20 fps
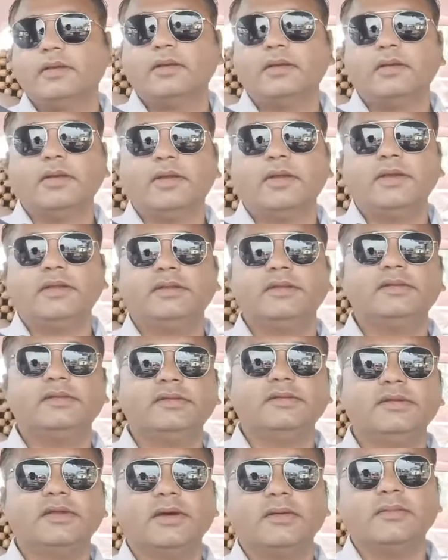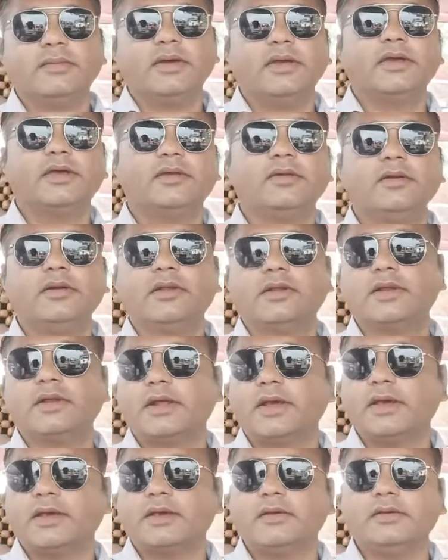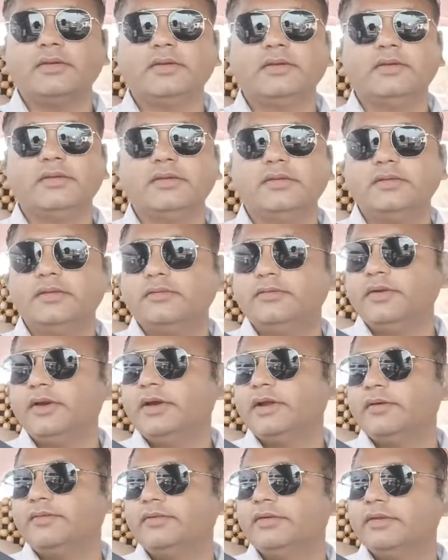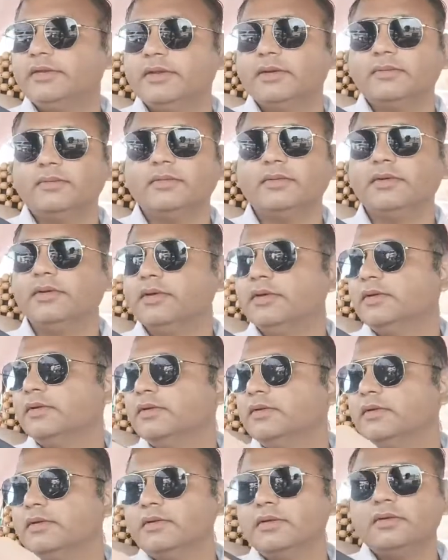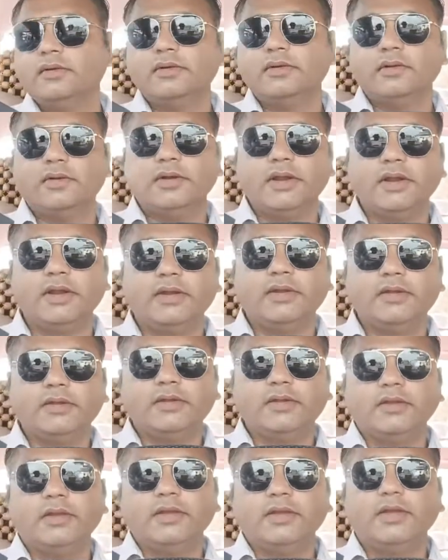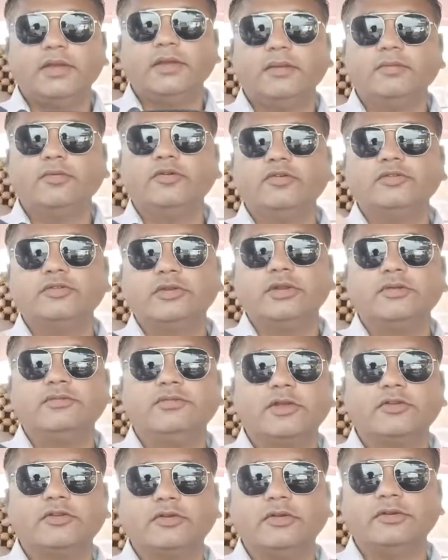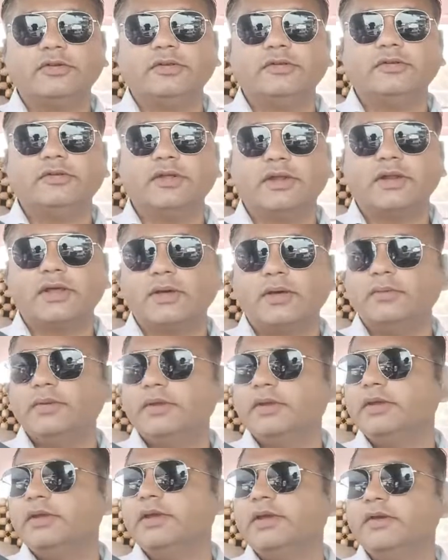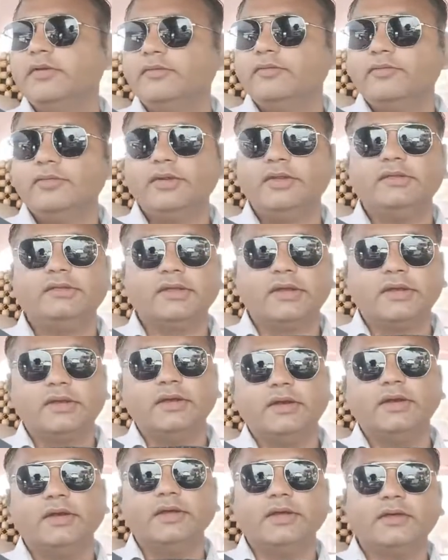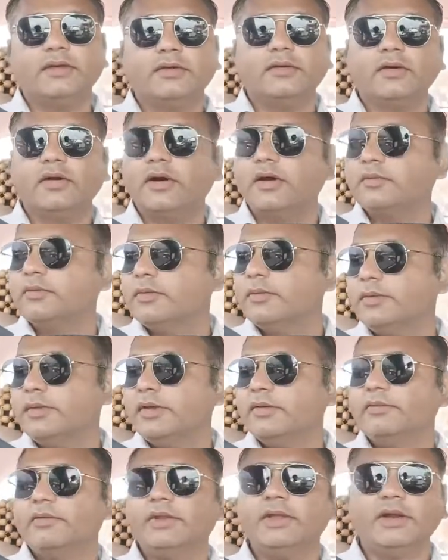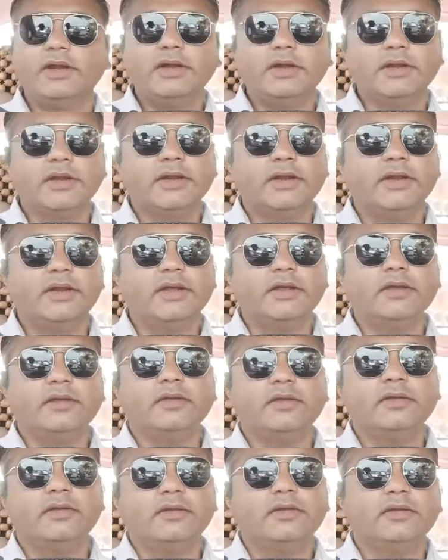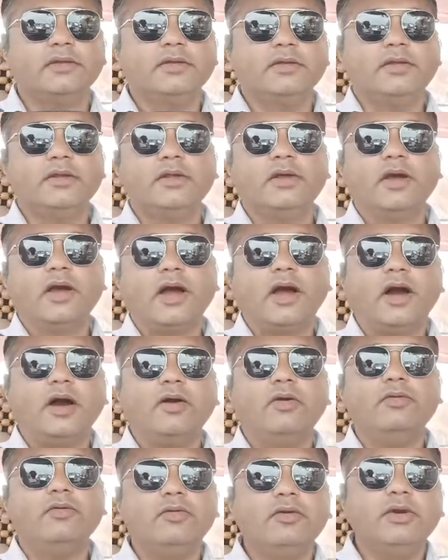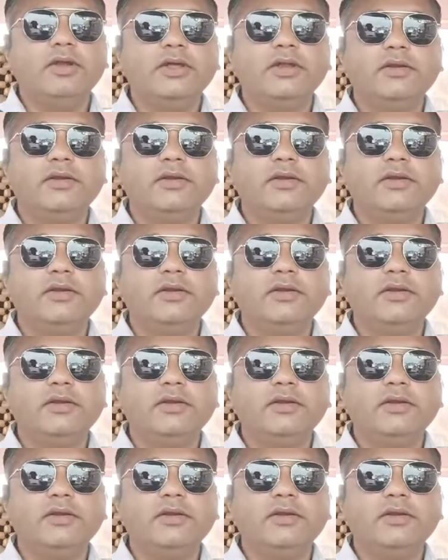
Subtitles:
hey, this exam I cannot crack. This is very tough exam, right? Emotional fluctuations are coming every single day, or maybe every alternate day. How to deal